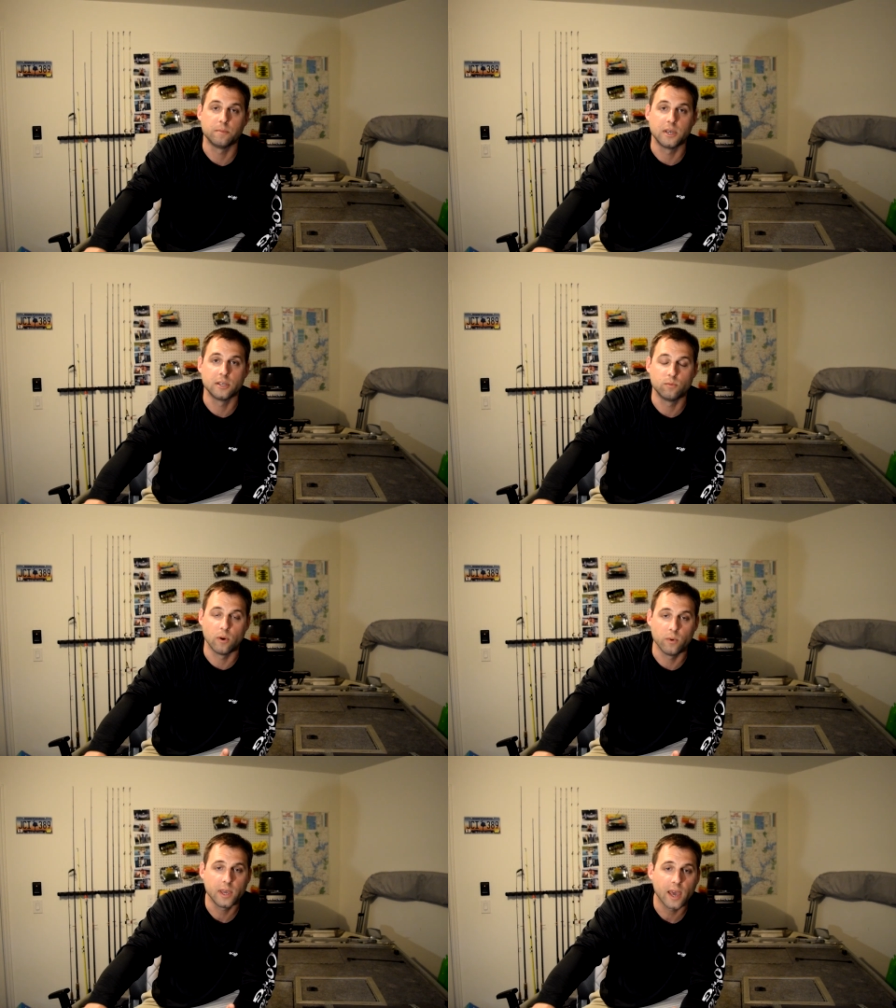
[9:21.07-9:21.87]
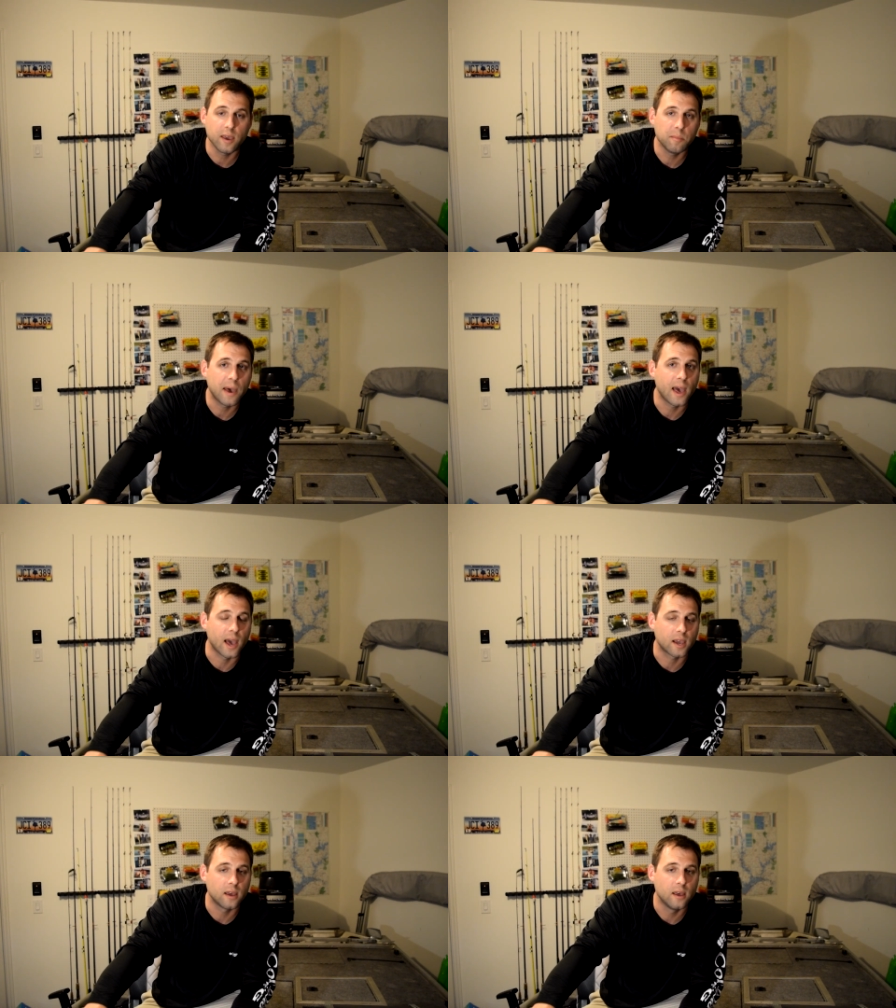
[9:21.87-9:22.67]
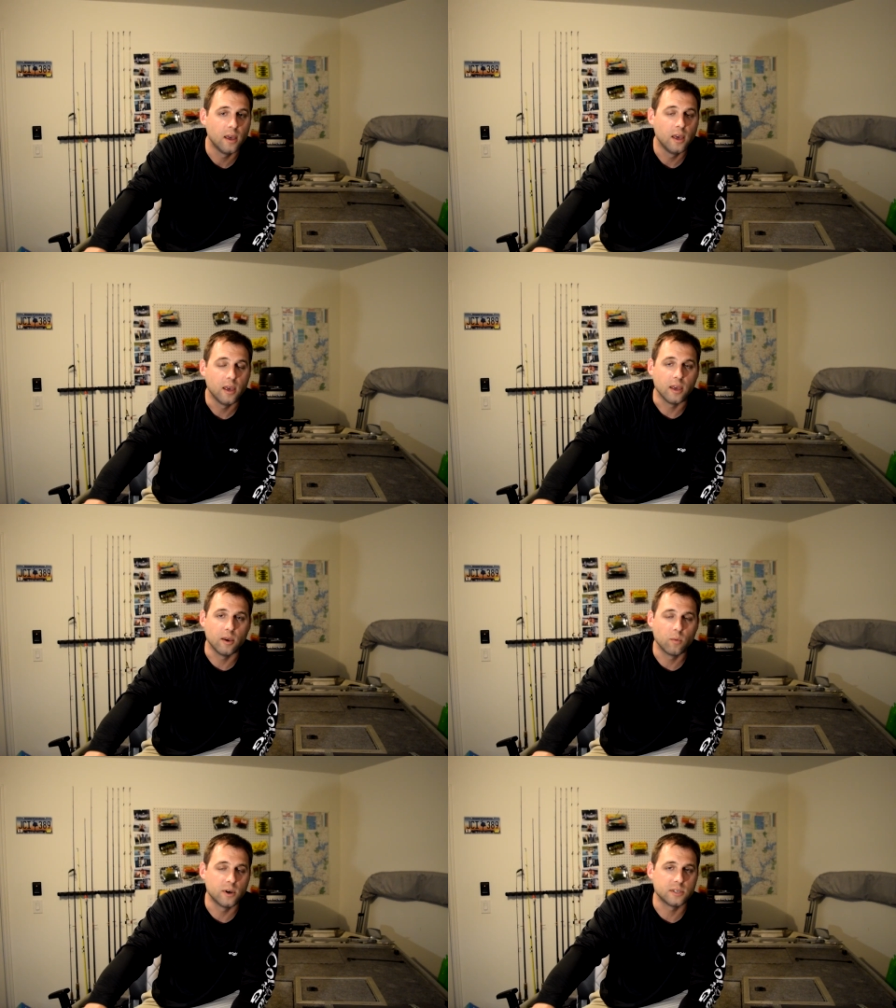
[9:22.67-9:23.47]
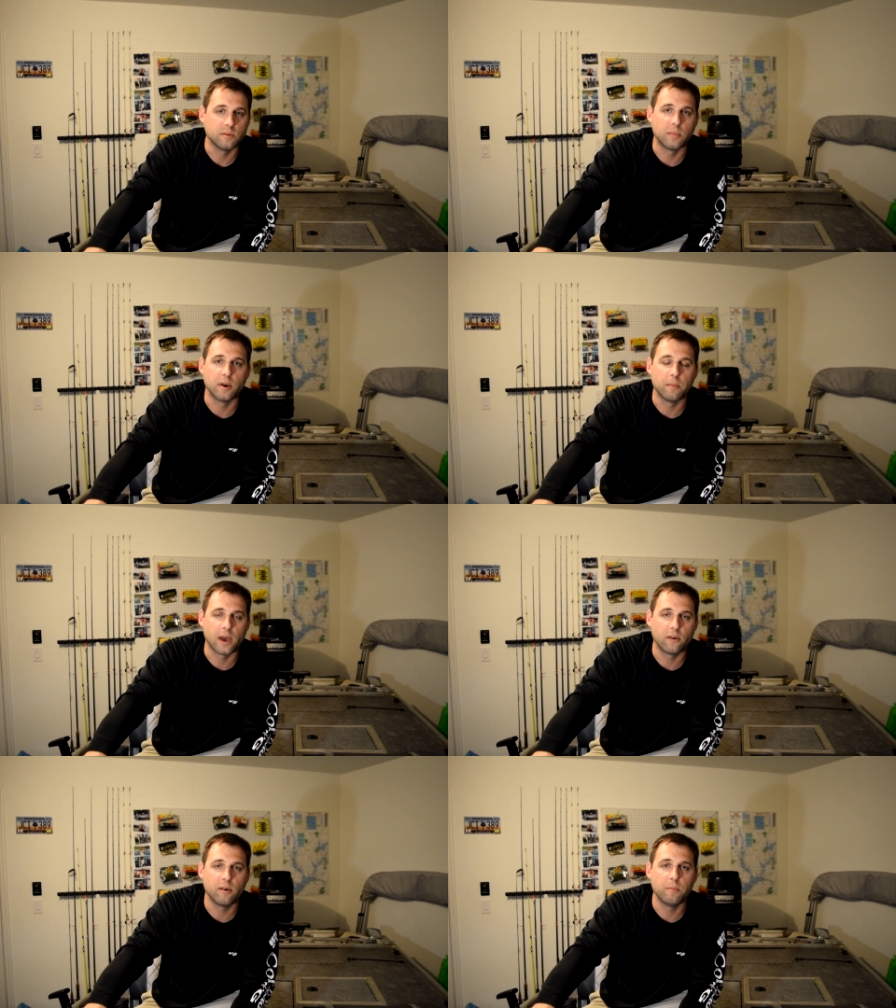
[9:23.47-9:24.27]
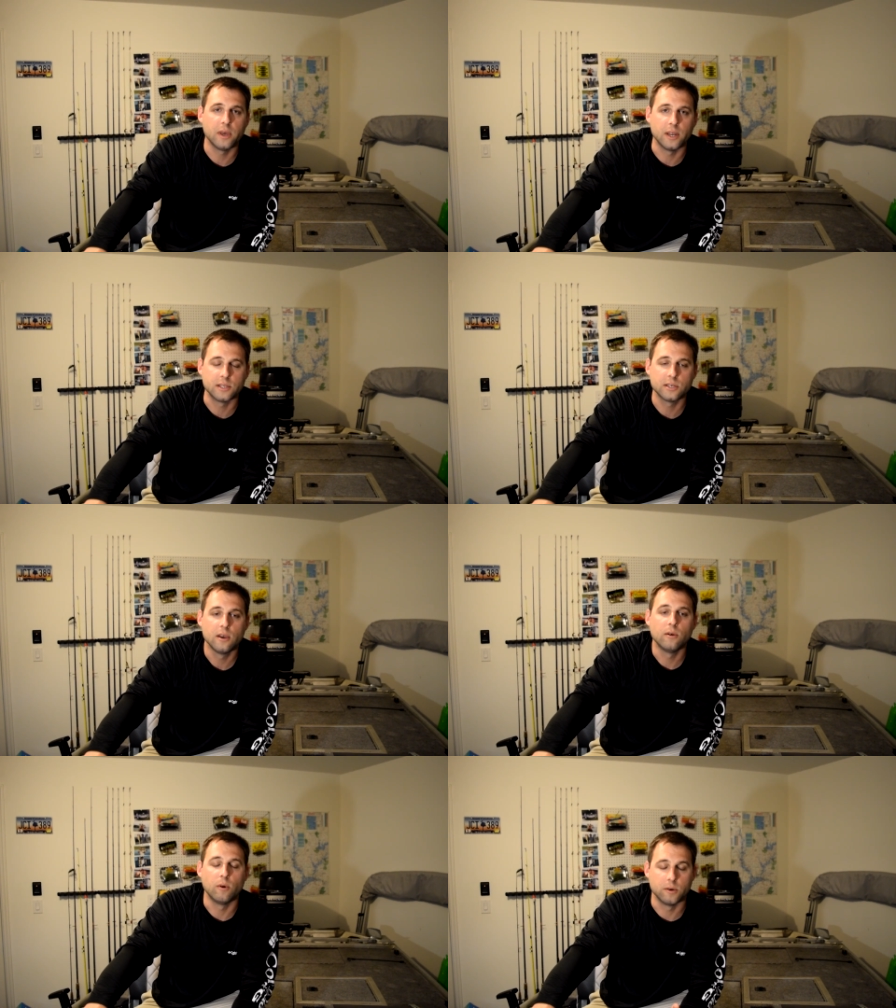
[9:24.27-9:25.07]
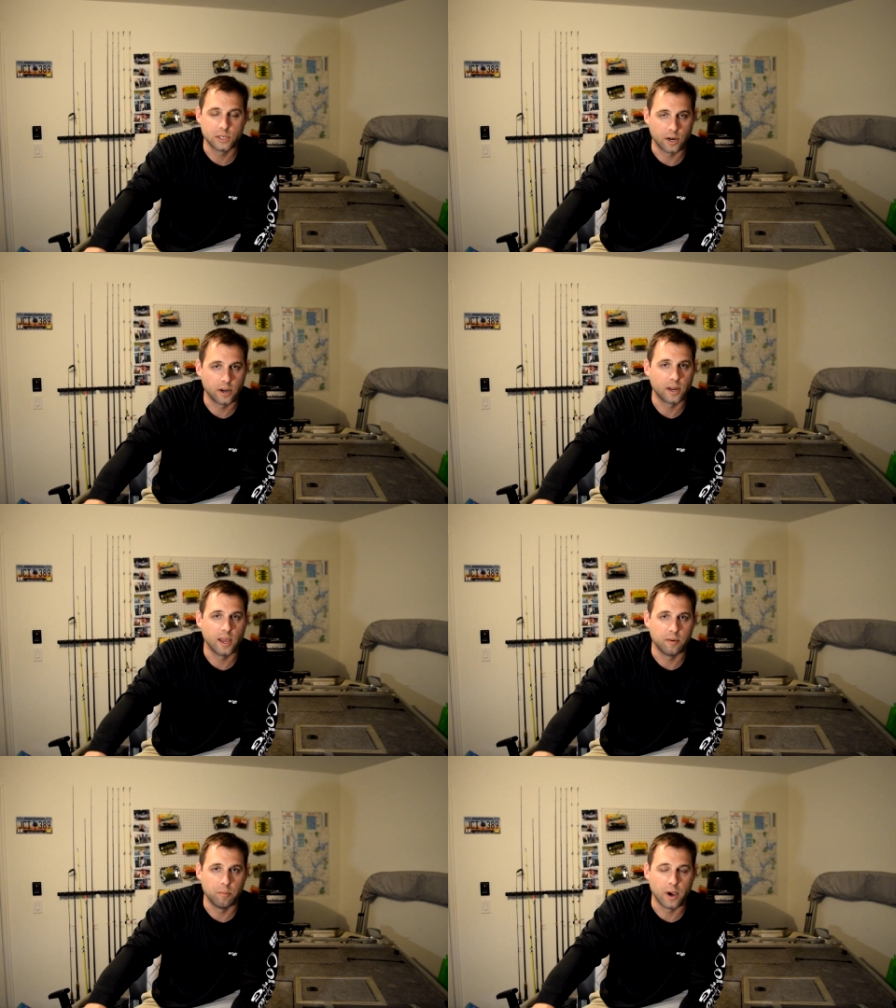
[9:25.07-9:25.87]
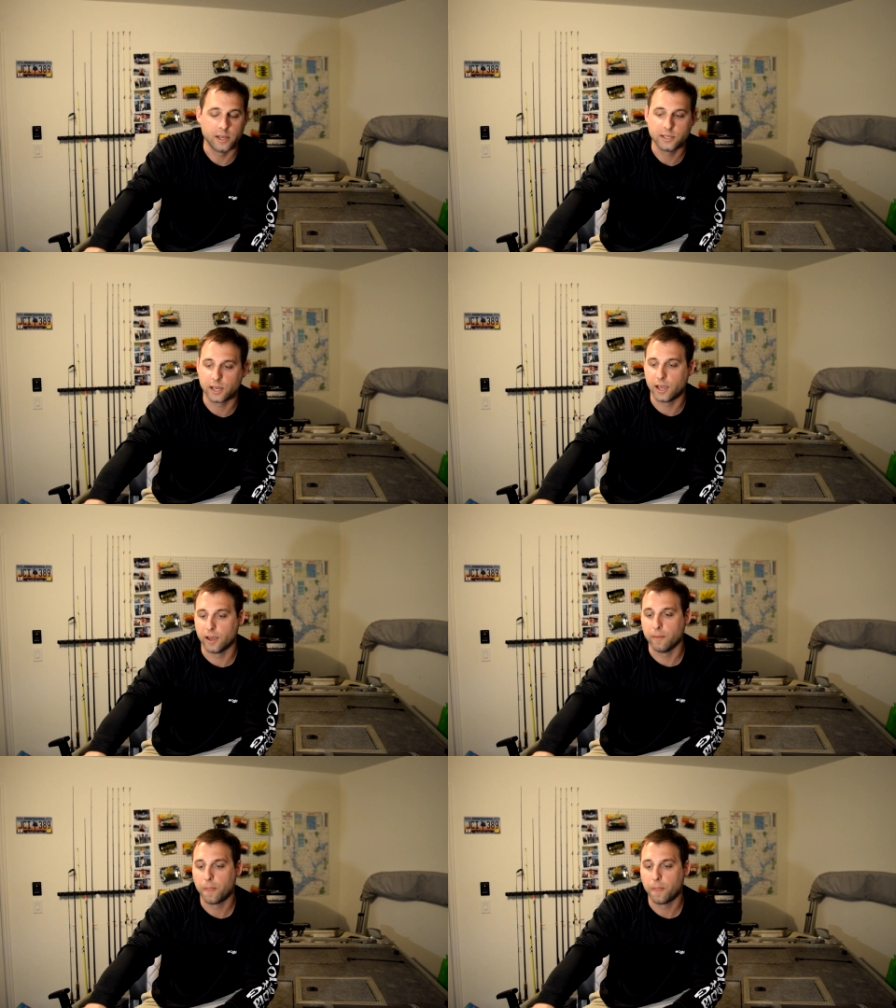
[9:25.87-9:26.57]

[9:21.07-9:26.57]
Because when we came back, it wasn't but a matter of minutes where we started getting bites again.